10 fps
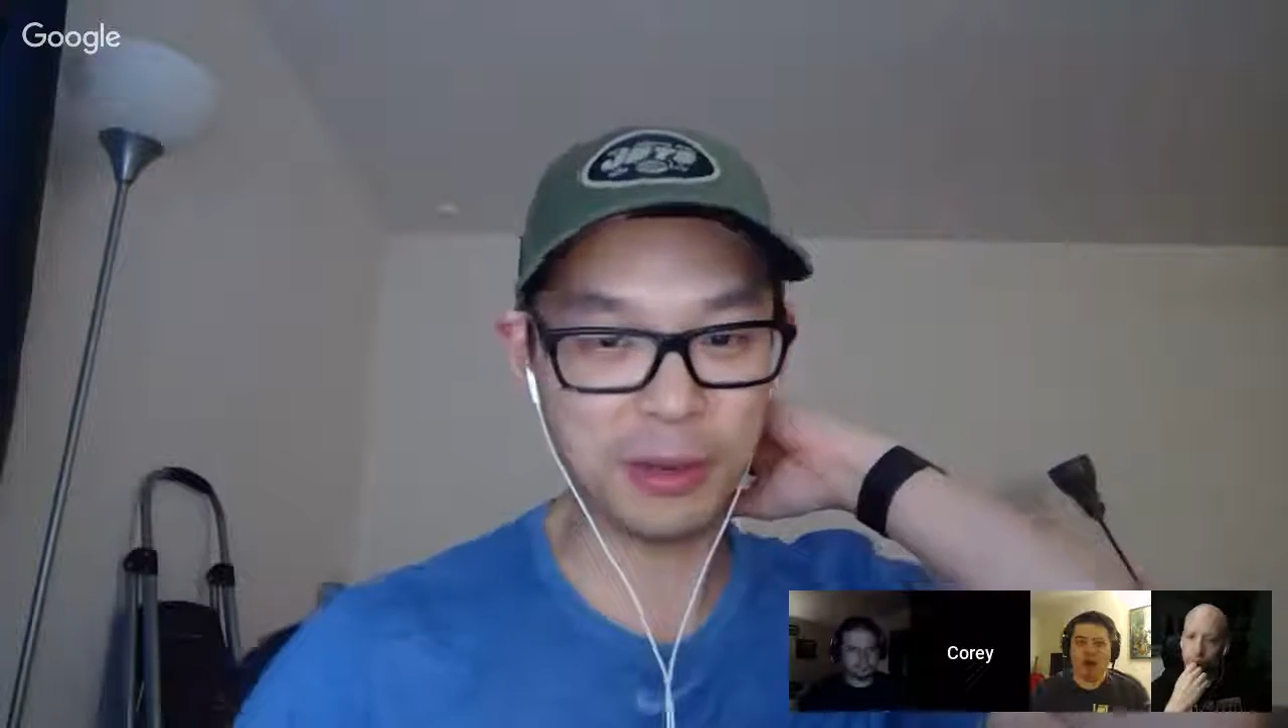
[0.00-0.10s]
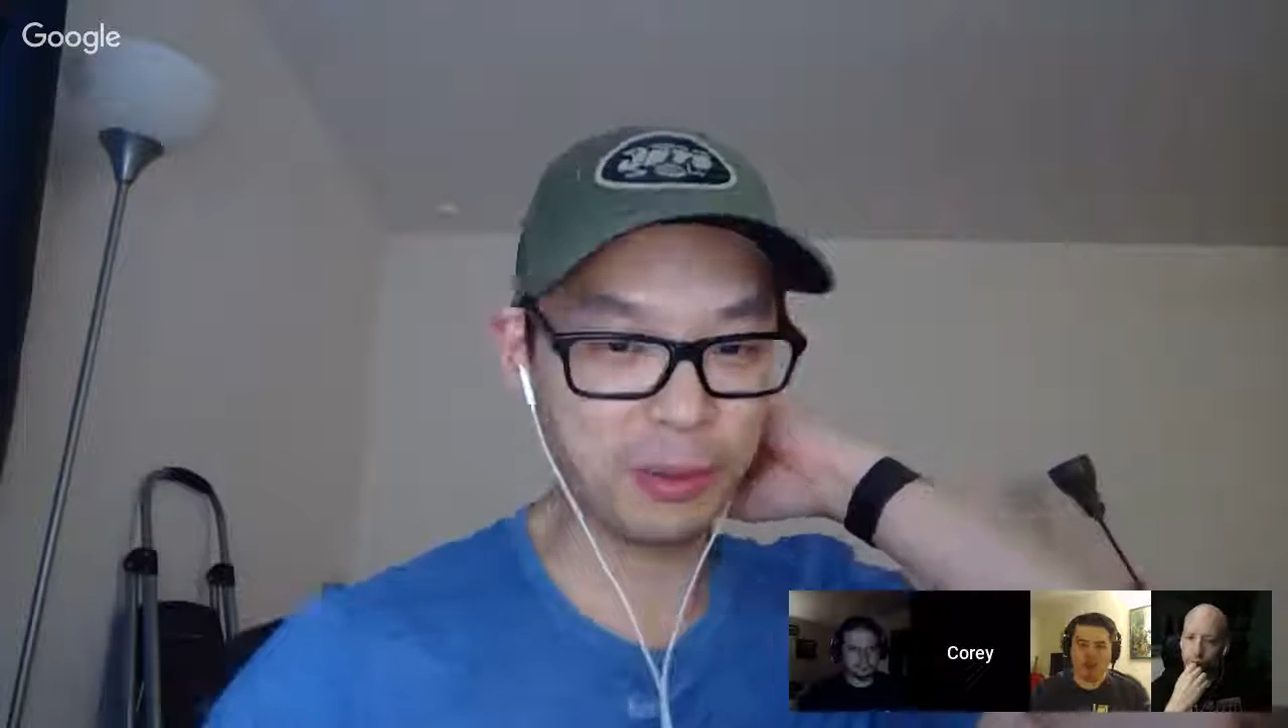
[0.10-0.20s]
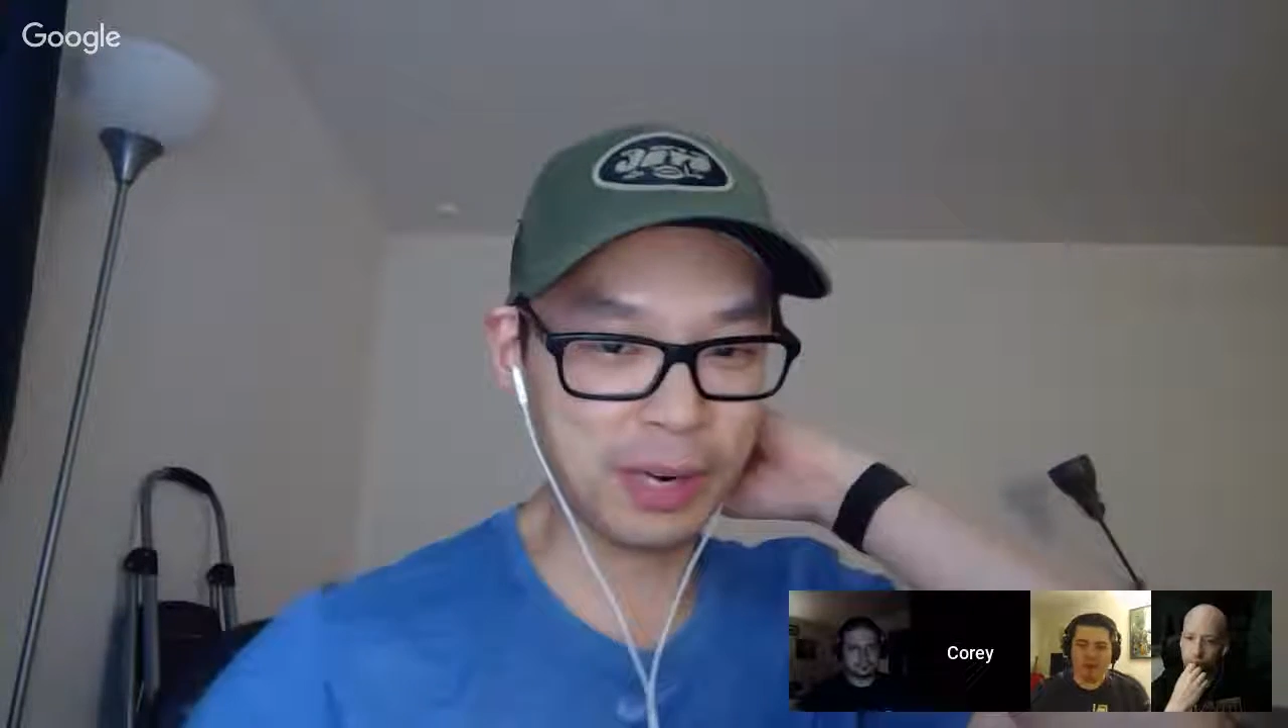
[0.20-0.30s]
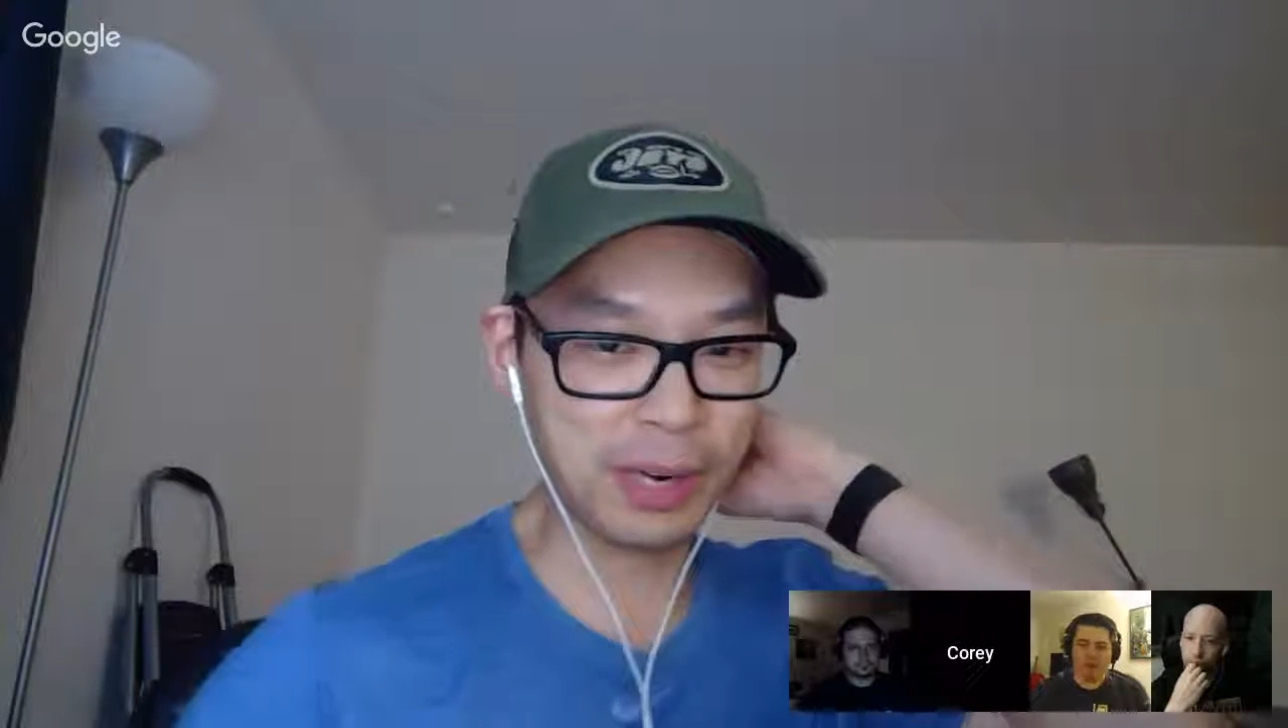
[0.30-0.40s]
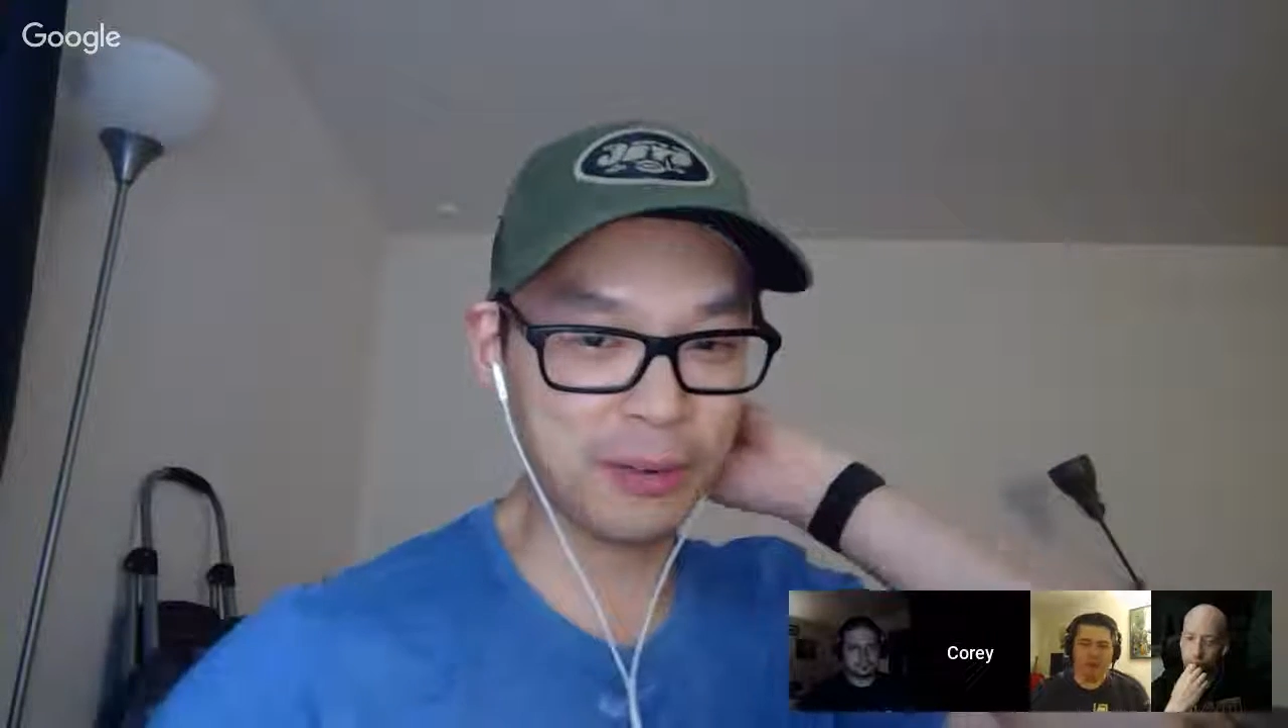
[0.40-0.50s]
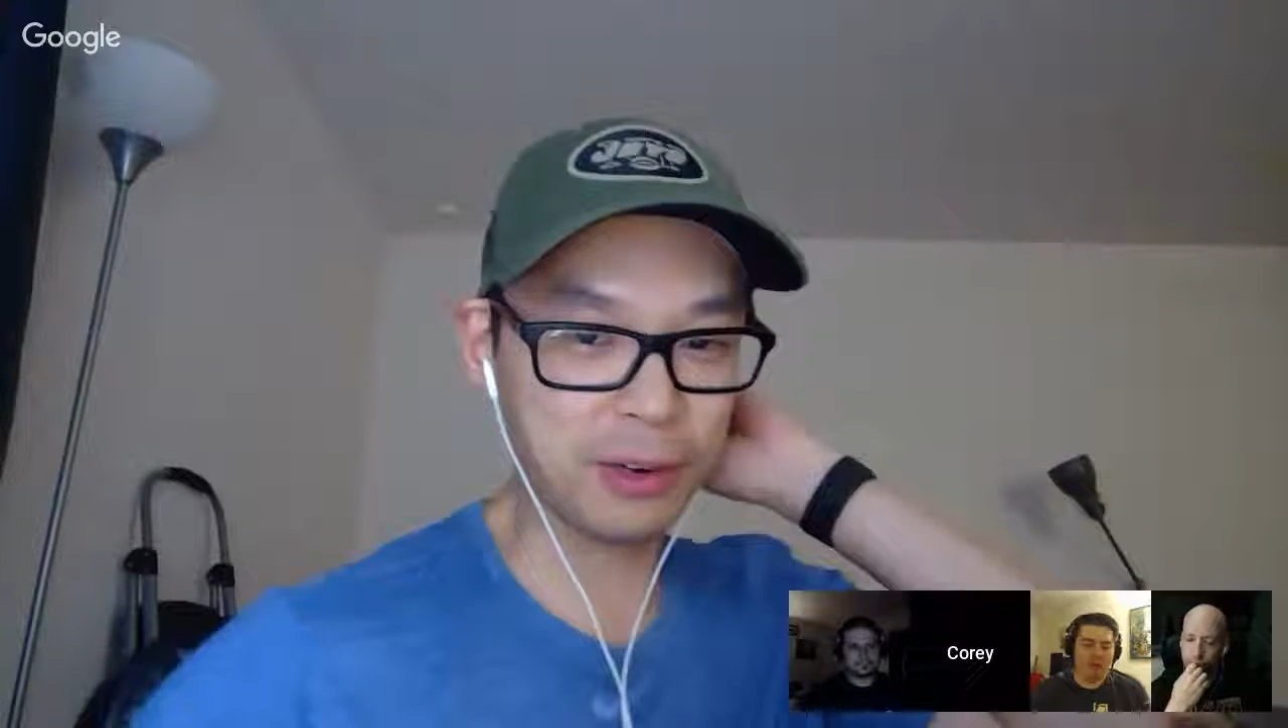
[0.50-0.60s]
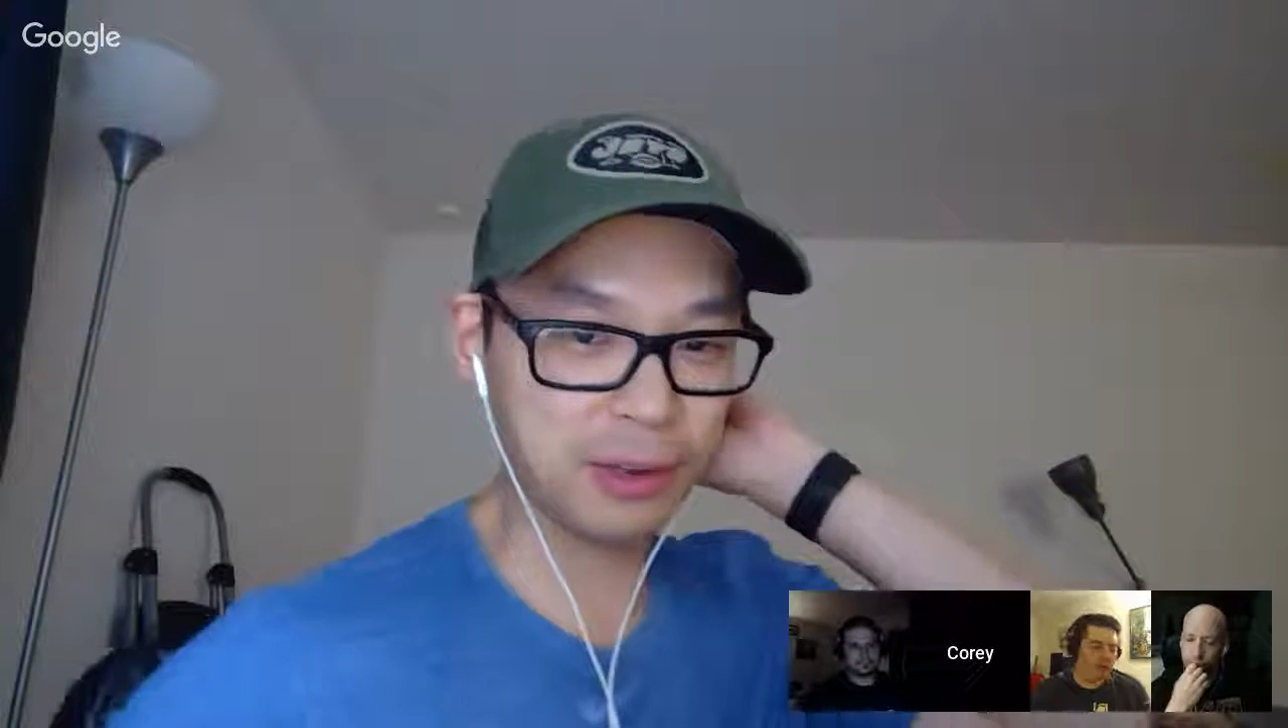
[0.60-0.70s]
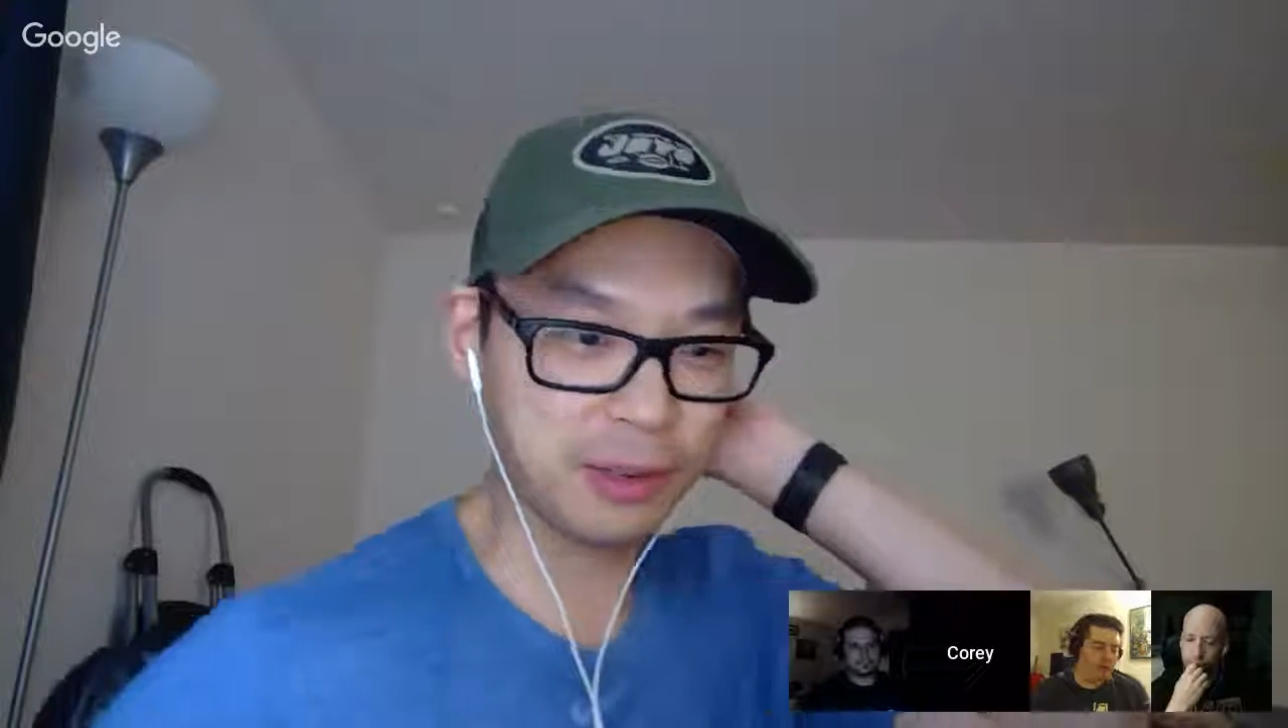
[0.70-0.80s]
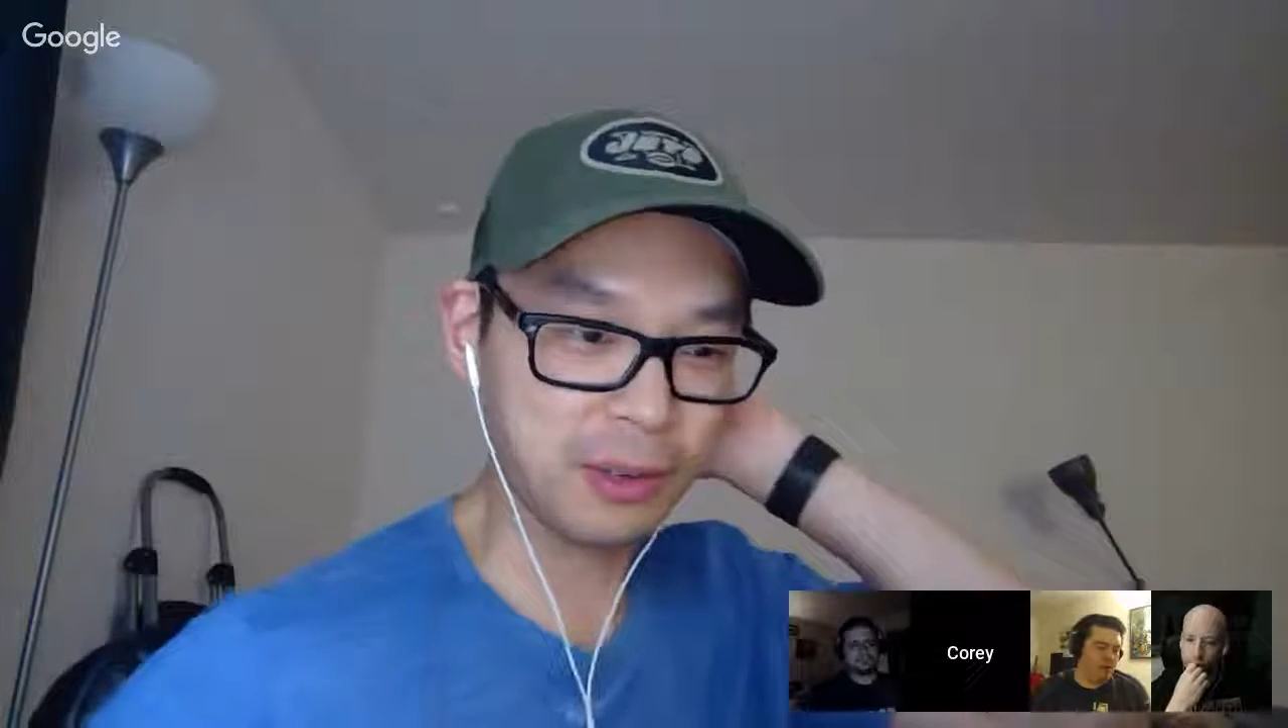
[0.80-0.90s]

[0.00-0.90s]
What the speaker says: whatever,